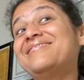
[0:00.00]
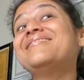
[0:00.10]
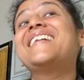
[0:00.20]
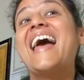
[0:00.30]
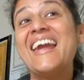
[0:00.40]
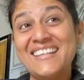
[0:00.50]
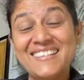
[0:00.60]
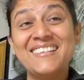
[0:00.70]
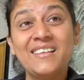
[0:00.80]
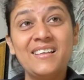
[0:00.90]
Right?
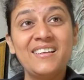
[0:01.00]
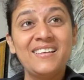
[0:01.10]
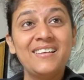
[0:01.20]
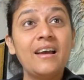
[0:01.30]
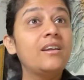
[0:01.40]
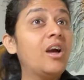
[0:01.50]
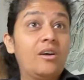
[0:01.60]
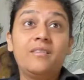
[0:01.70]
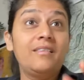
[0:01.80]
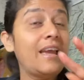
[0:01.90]
No,
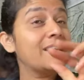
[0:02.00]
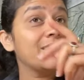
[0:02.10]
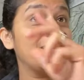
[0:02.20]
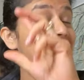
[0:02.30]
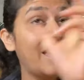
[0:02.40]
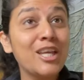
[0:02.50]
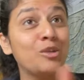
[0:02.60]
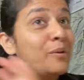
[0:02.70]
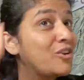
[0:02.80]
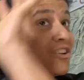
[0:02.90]
the
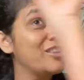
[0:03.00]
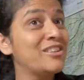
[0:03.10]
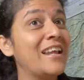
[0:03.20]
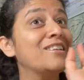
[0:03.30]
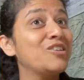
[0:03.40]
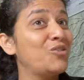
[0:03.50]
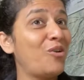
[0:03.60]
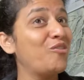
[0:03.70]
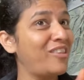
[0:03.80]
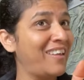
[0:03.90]
expressions tells you
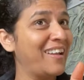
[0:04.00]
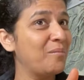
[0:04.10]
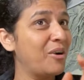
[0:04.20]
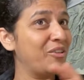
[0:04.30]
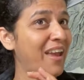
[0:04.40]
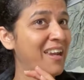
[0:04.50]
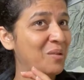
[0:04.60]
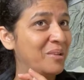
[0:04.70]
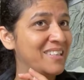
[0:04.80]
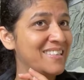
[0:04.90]
everything about the
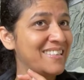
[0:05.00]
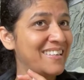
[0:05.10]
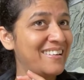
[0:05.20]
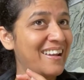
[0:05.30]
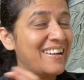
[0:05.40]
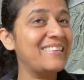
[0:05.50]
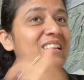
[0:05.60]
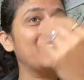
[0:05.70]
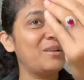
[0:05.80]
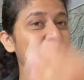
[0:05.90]
animals, right?
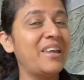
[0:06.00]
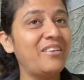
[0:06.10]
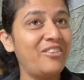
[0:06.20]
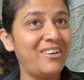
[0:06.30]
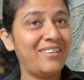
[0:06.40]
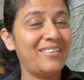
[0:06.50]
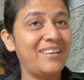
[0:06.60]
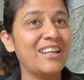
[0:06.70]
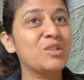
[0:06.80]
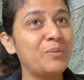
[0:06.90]
Their behavior, their
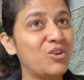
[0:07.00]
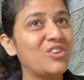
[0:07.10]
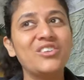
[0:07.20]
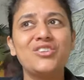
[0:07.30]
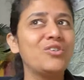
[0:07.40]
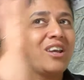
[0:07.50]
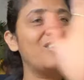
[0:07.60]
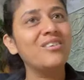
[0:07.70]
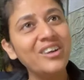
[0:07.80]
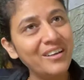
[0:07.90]
expressions, you can
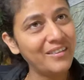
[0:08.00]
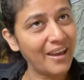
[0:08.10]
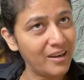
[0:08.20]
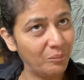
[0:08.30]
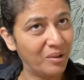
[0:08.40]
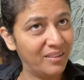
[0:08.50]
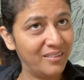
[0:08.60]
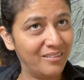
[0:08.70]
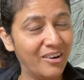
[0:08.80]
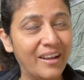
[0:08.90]
read the animal,
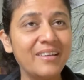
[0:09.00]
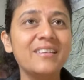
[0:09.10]
right?